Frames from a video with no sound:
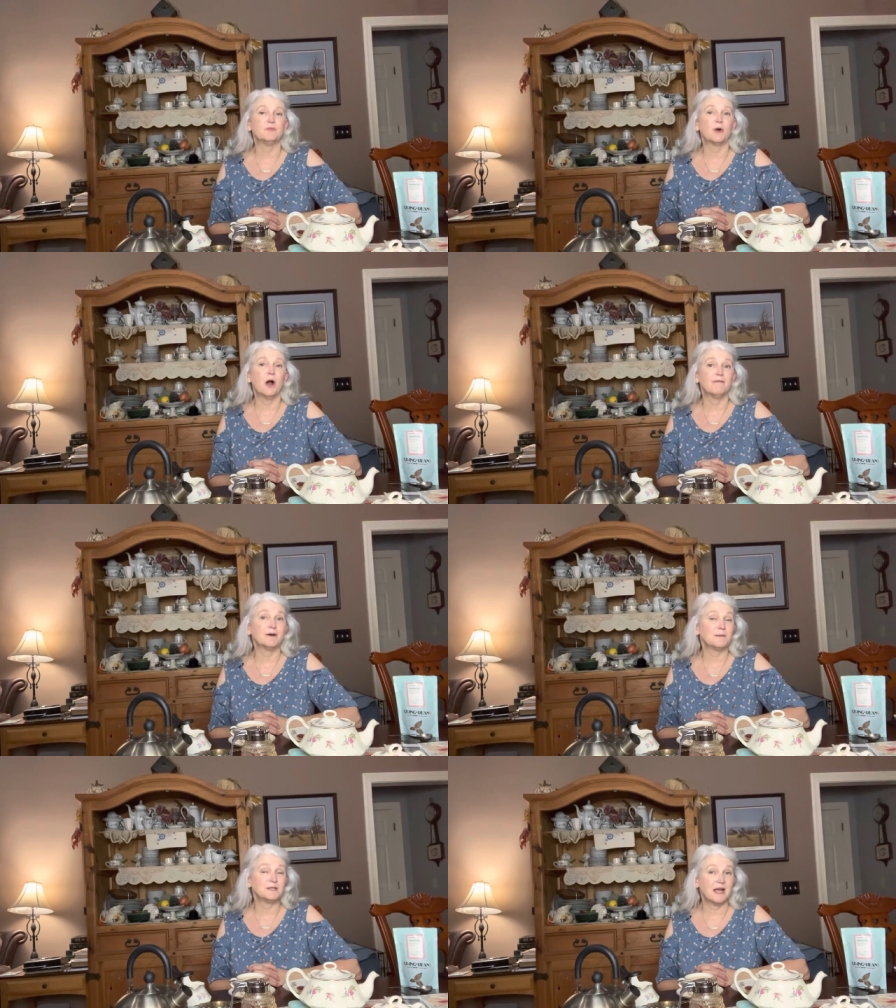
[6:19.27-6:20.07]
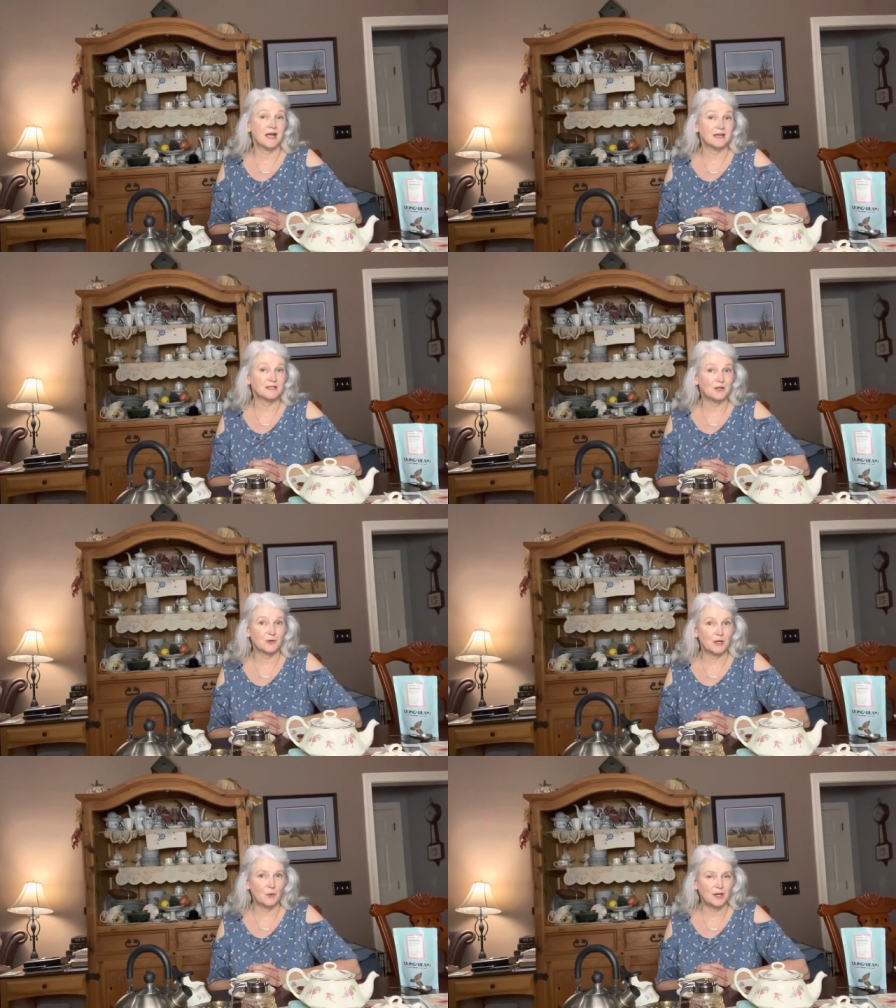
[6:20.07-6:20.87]
Proverbs has
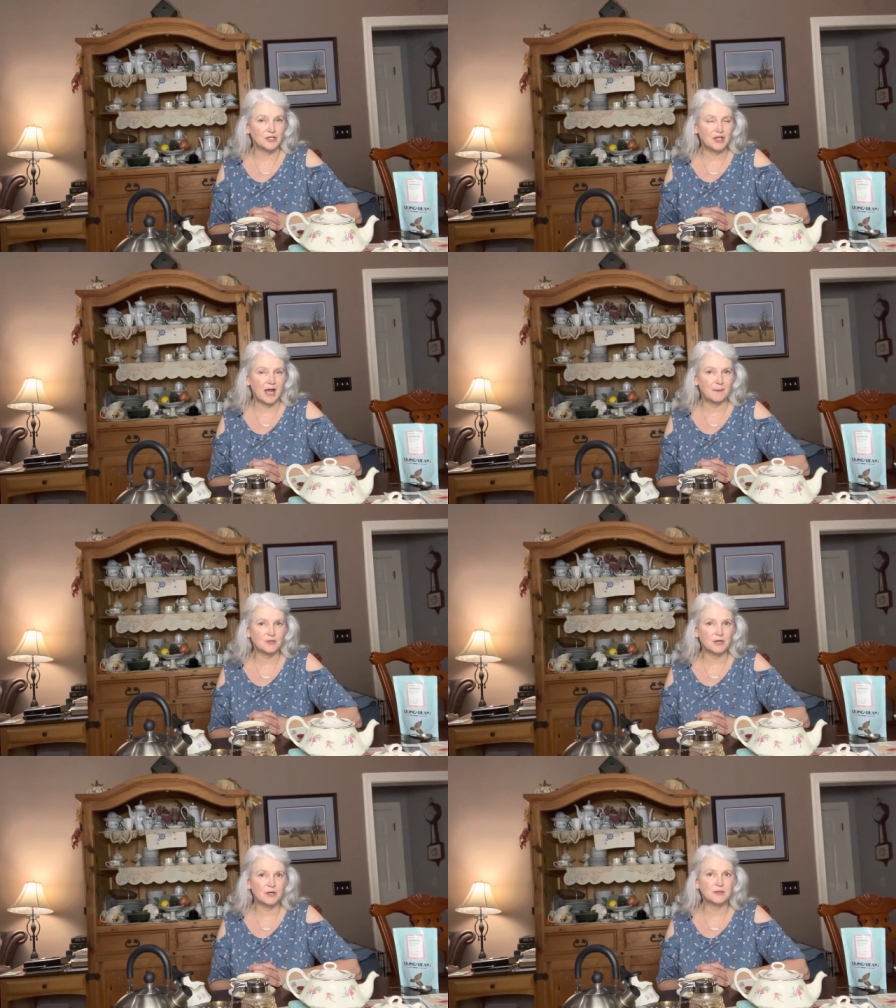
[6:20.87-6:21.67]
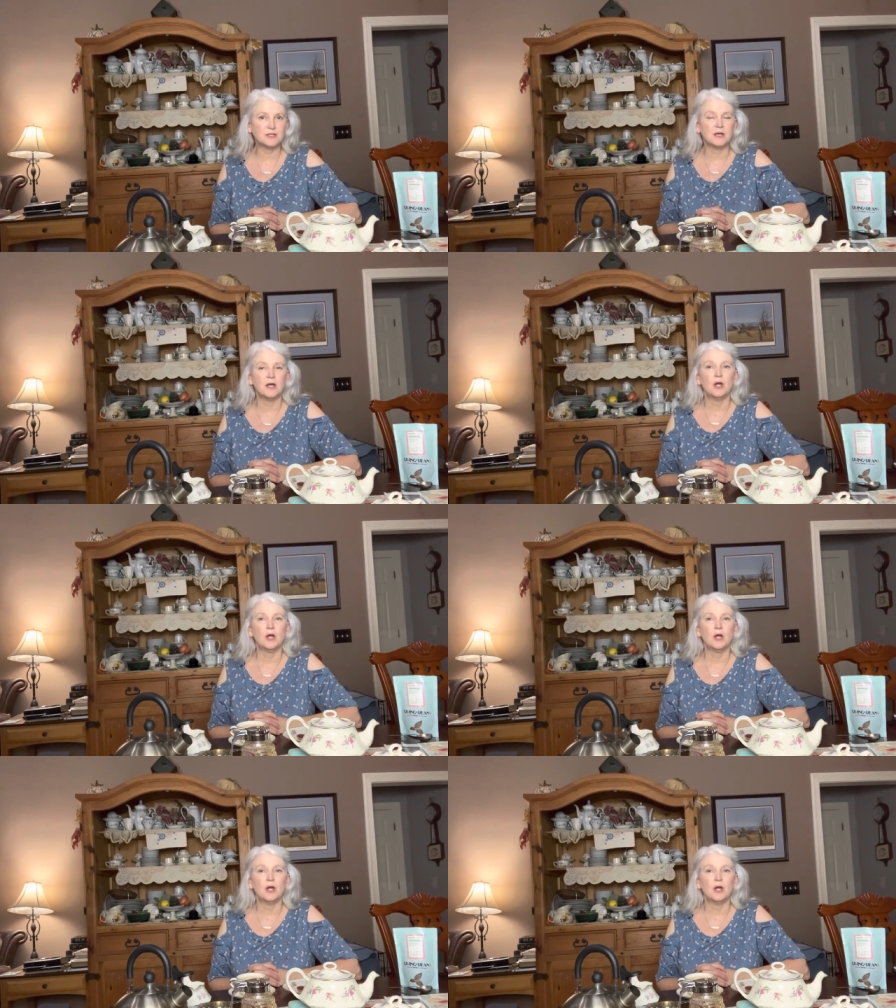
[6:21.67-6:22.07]
31 chapters